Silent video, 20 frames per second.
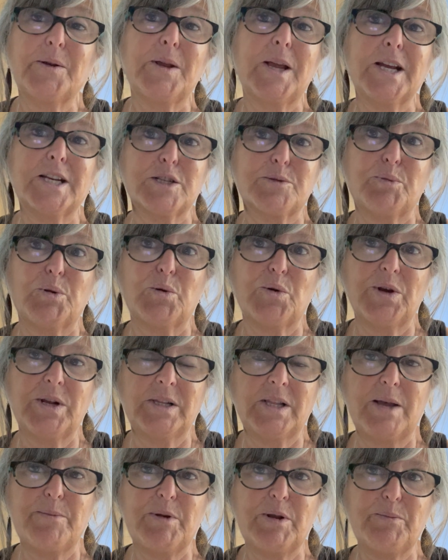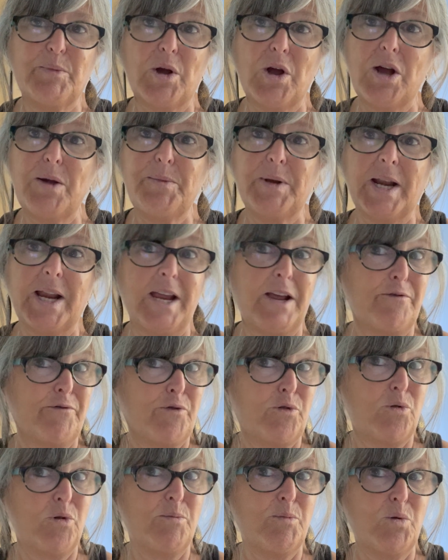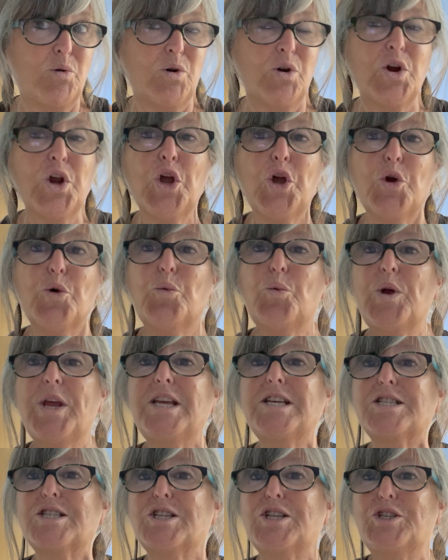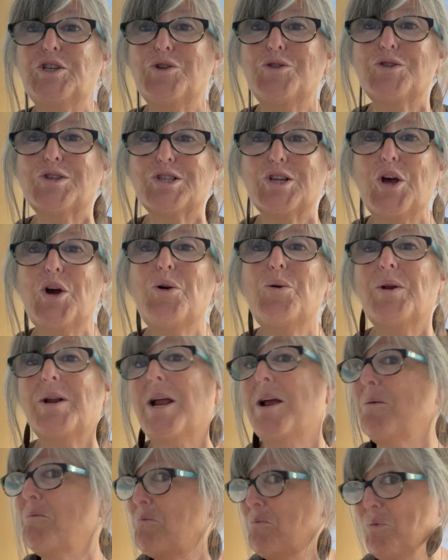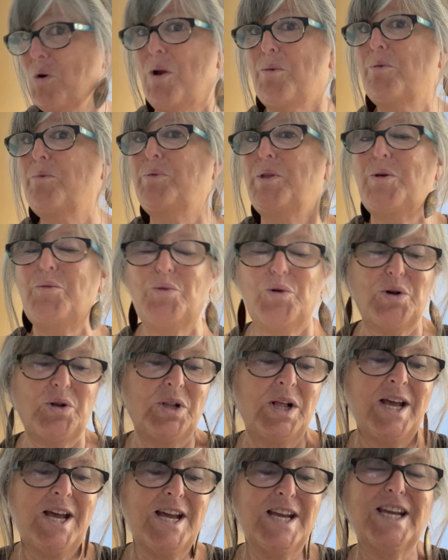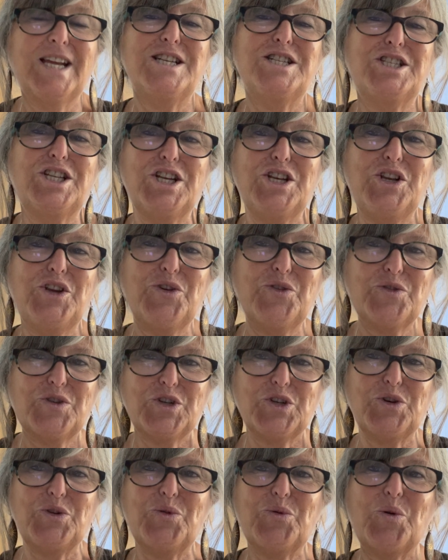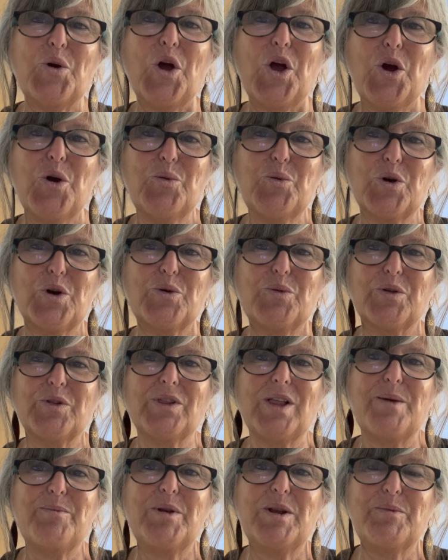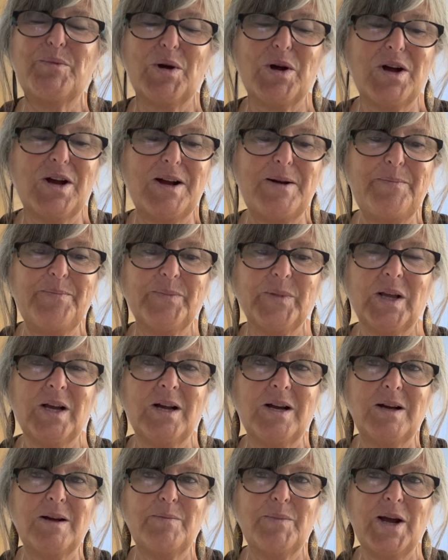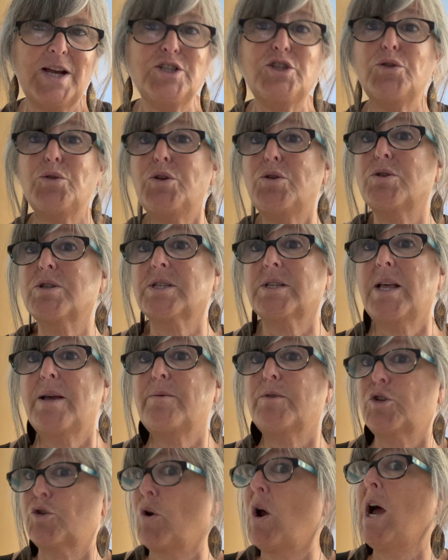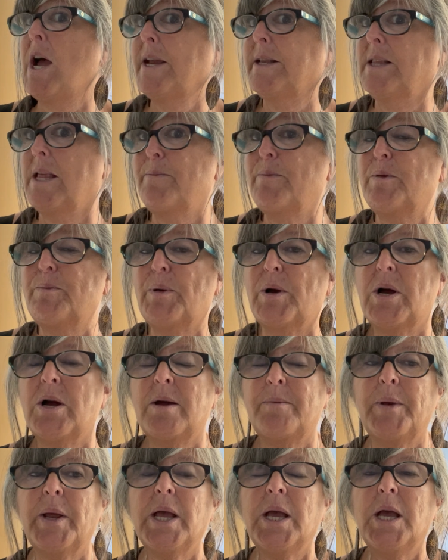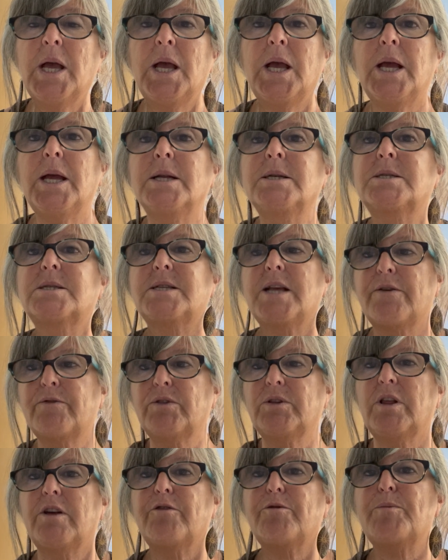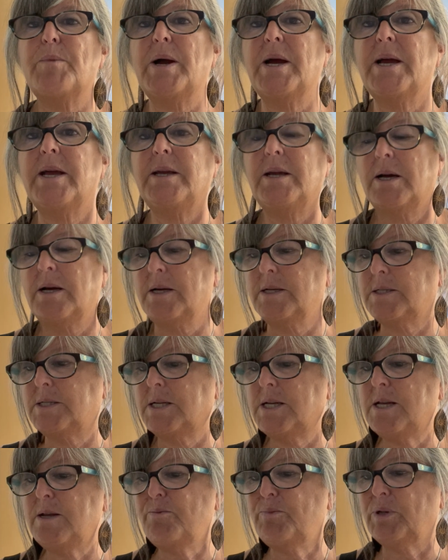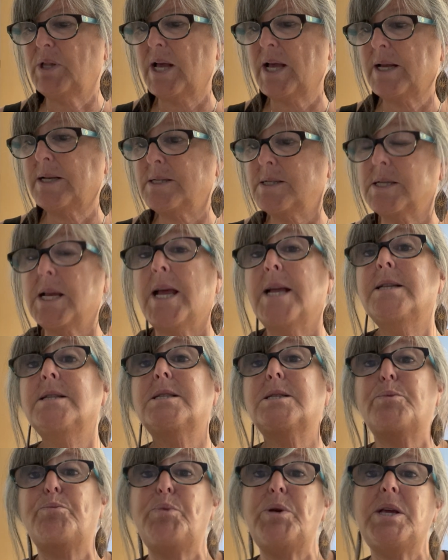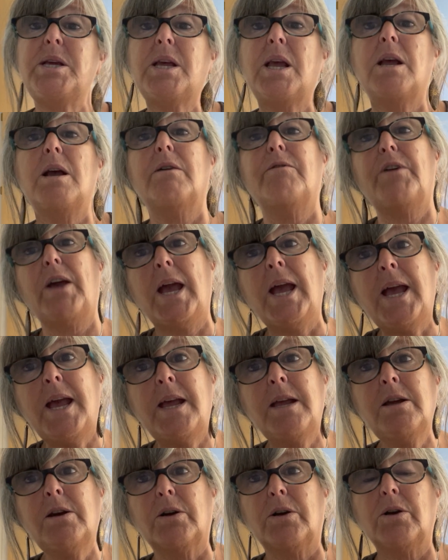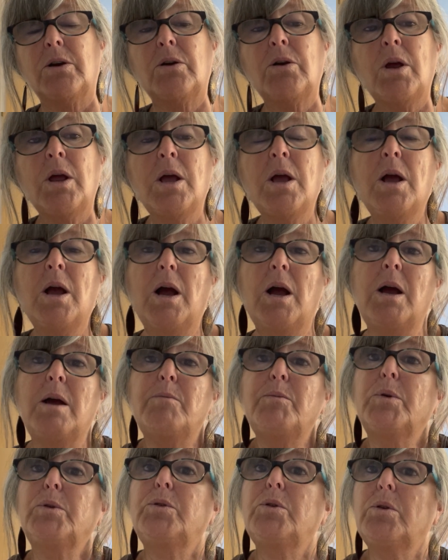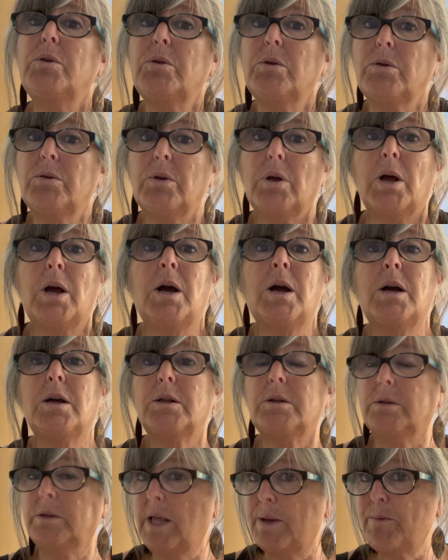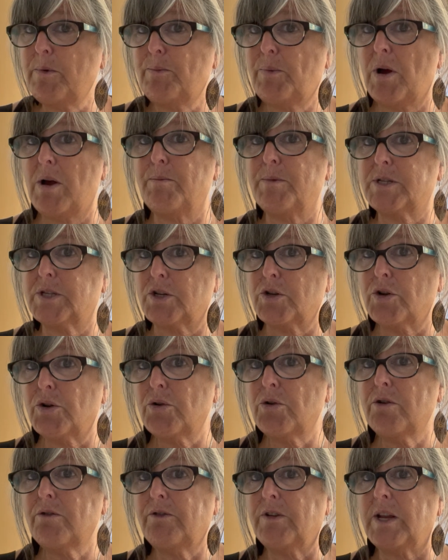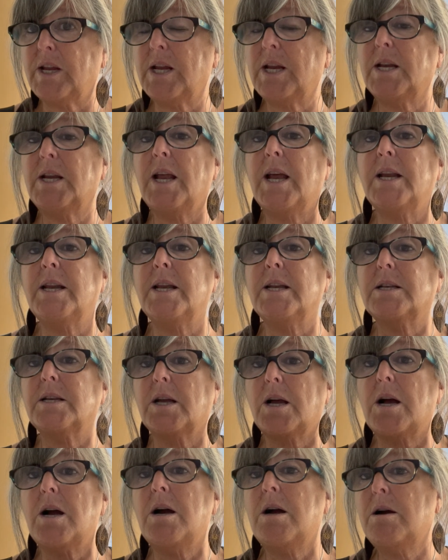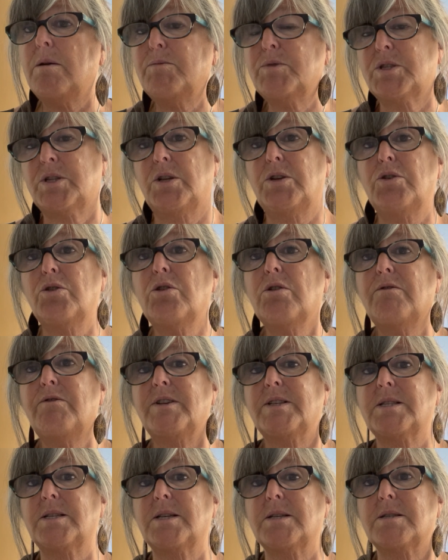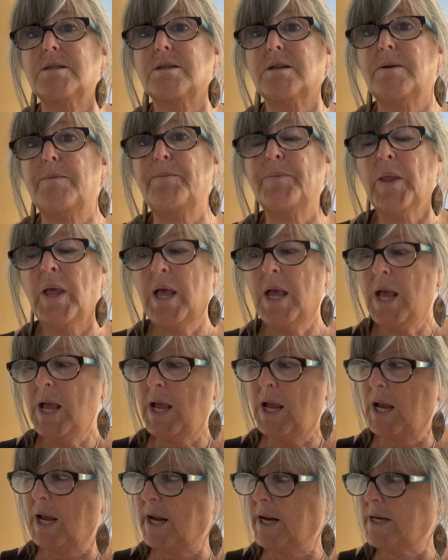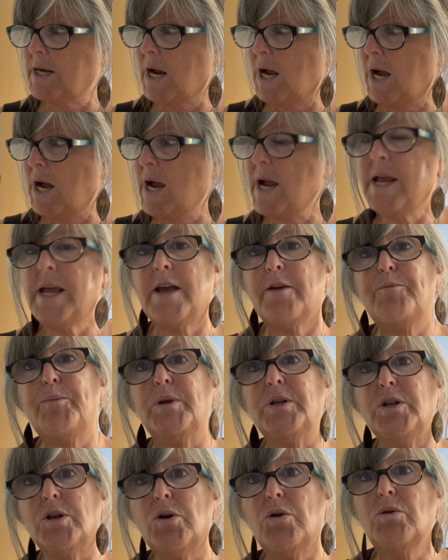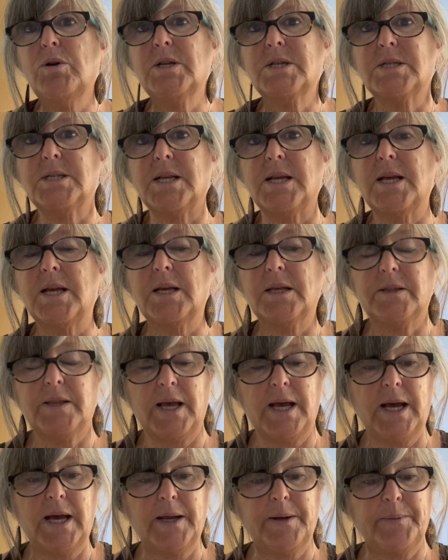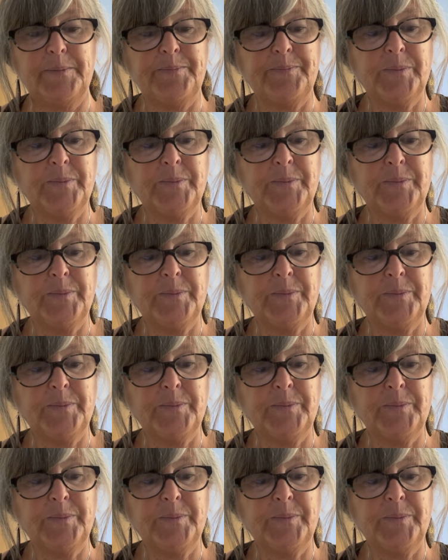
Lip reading: exploring lemon balm, and I have 4 more weeks to do so. And I probably will continue to work with lemon balm. I do use dried lemon balm in several of my tea blends. And speaking of anger, lemon balm is a nervine, and it calms the nervous system. And I have been noticing that